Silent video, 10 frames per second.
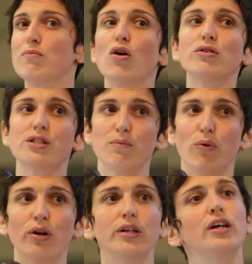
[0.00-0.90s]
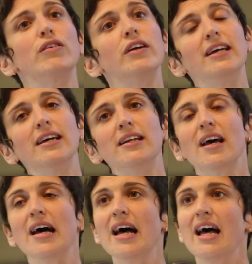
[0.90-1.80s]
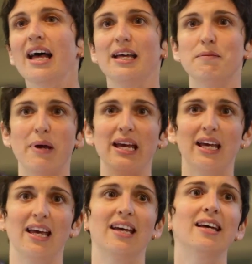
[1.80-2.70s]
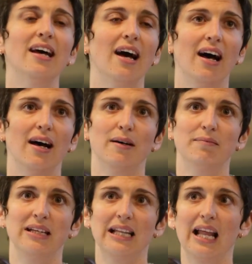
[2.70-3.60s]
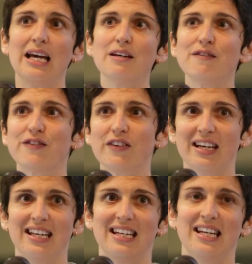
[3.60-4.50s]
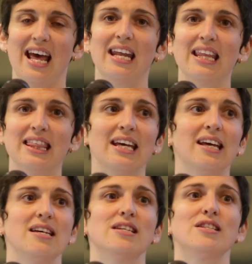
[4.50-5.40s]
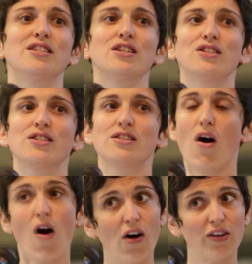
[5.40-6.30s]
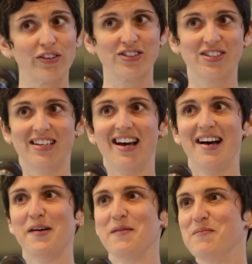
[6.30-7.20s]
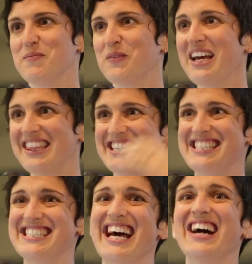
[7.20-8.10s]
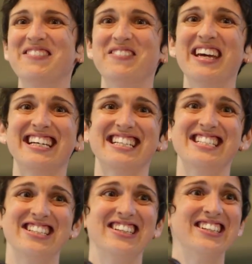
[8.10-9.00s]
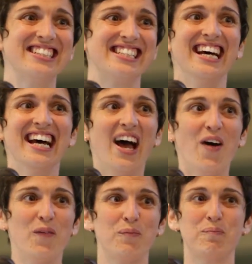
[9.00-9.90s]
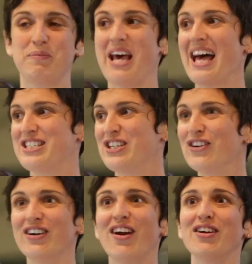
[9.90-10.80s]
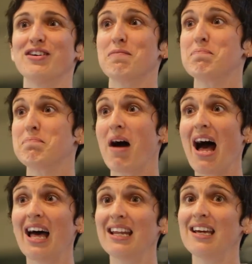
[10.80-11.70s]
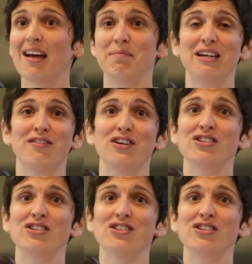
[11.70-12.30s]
the most important ingredient in baking, um, in life, in anything is salt. Um, write this down, make a shirt, tattoo it on your body. I mean, if